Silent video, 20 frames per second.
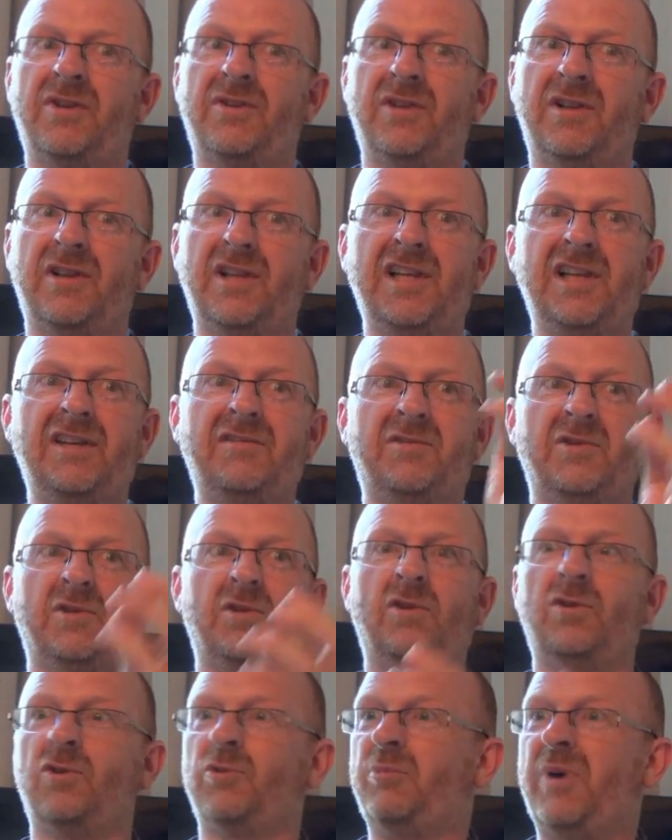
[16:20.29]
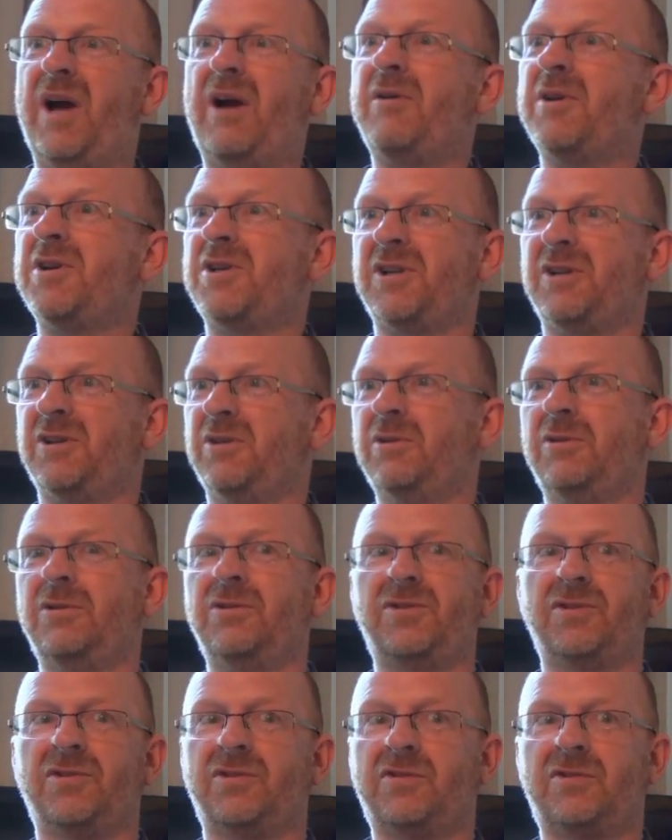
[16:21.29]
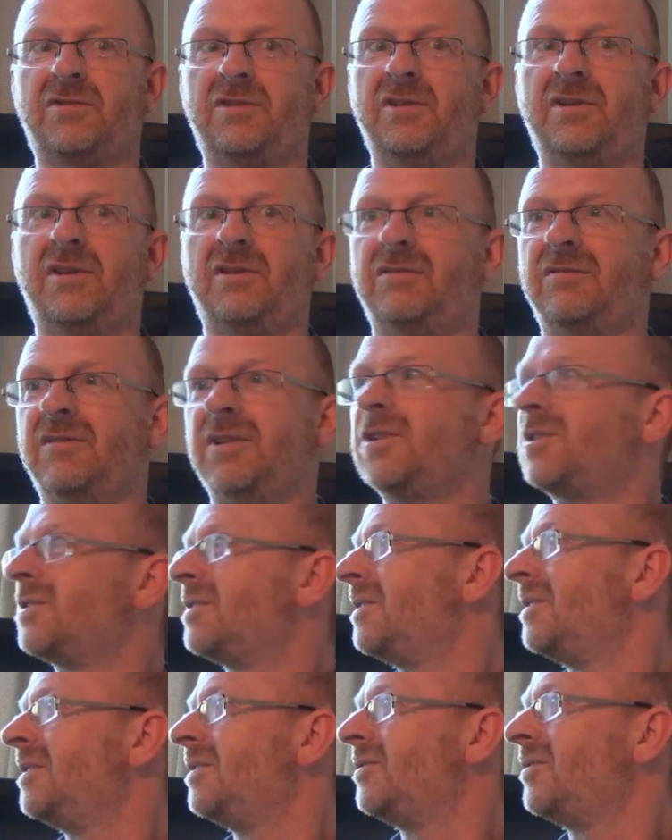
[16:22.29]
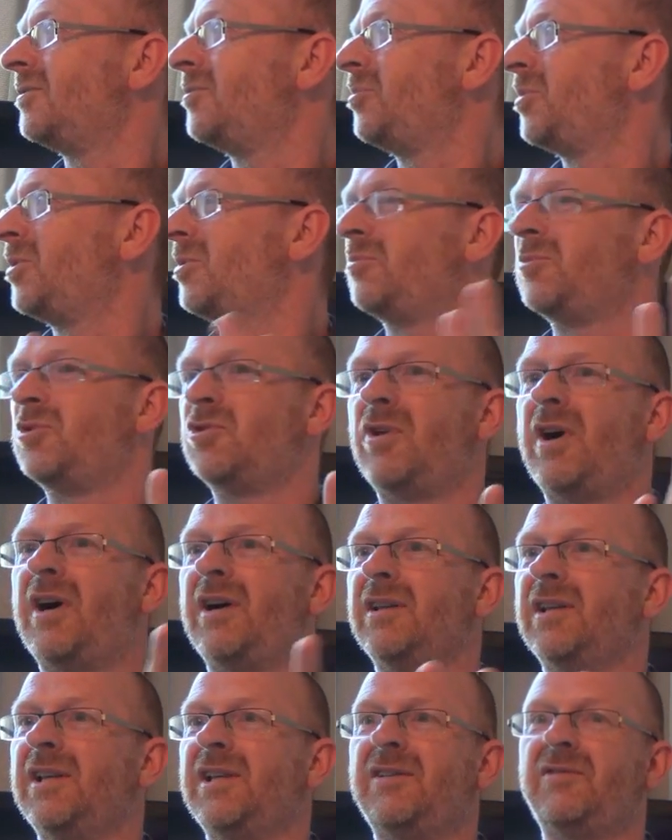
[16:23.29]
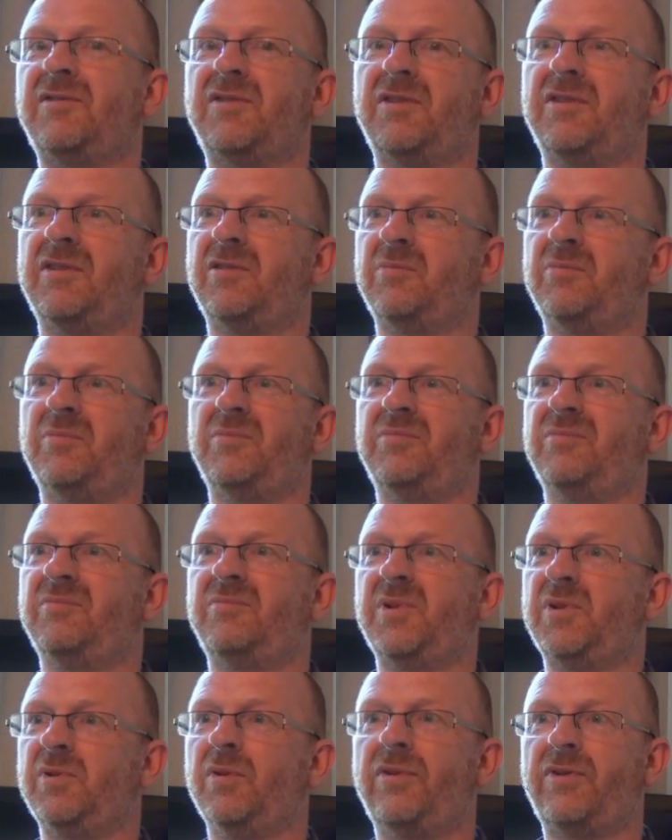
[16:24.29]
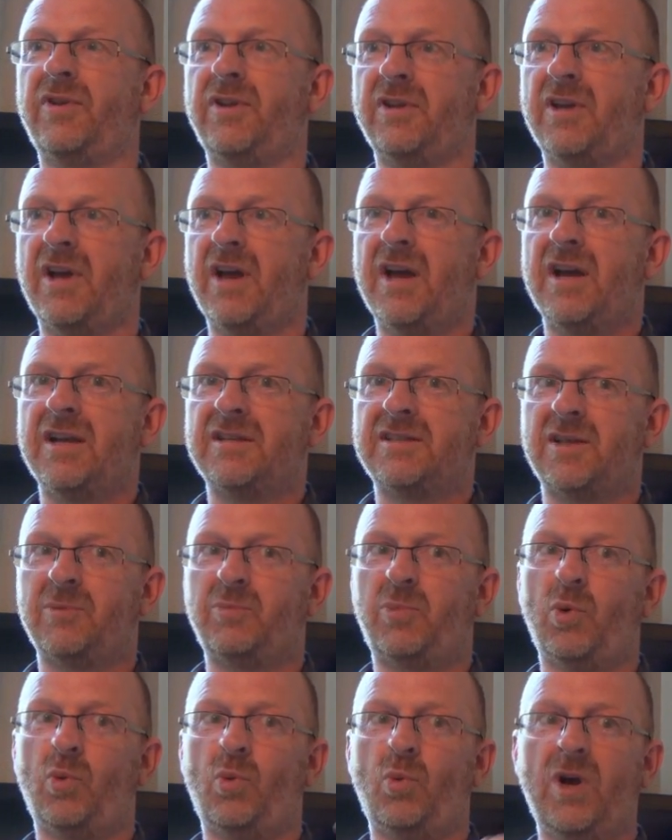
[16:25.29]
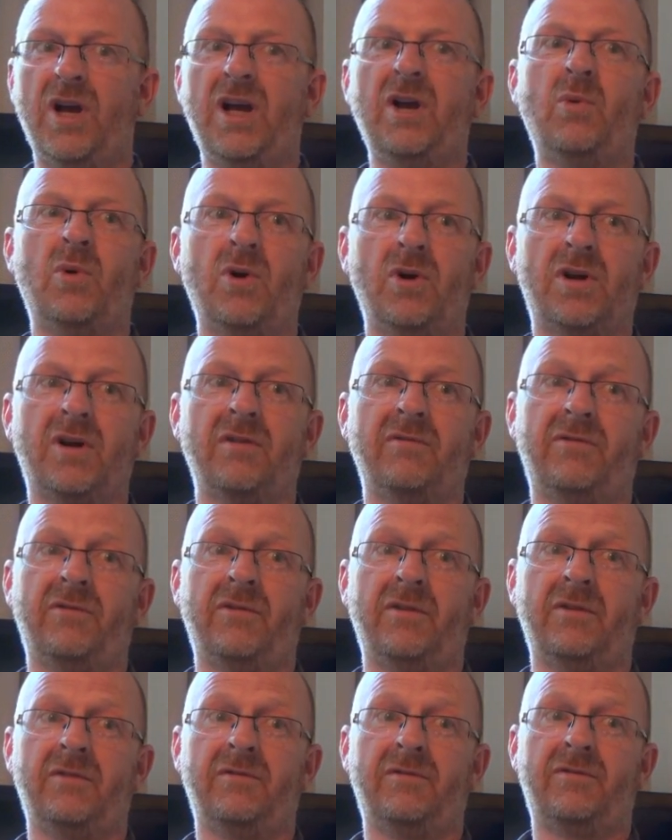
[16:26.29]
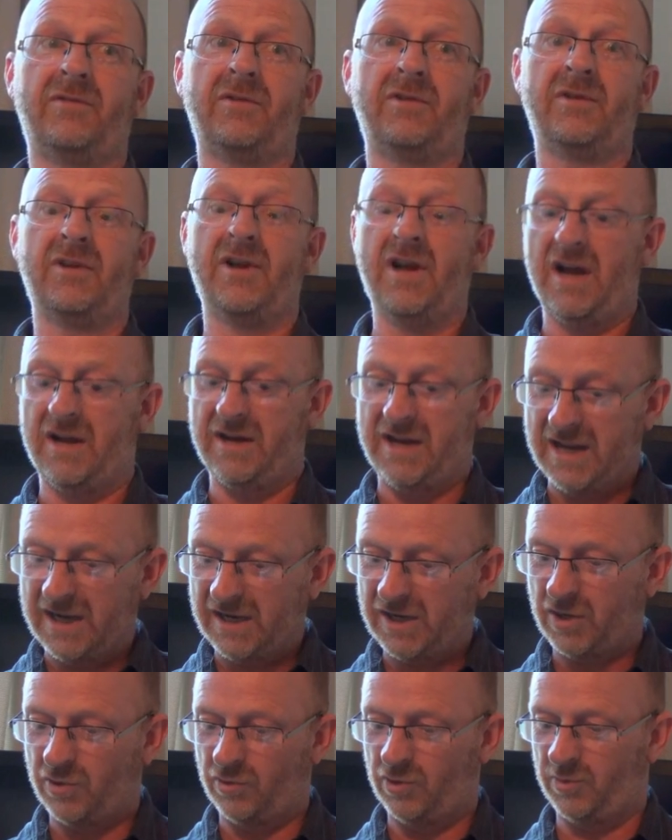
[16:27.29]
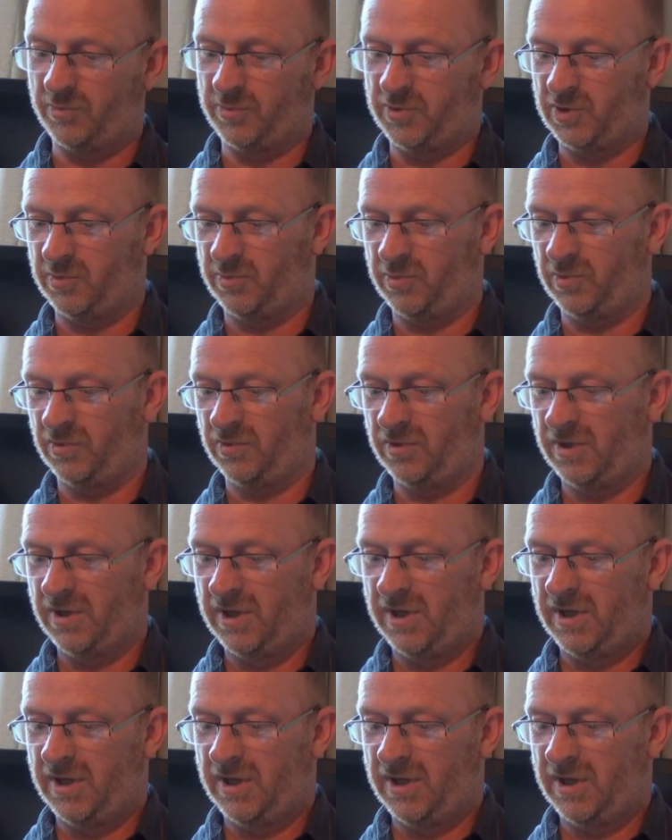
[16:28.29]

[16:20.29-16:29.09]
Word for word: The leaves will all perish. It'll all just, you know, eventually it'll just become dry leaves and there'll be nothing. He said, but we're working for for an incorruptible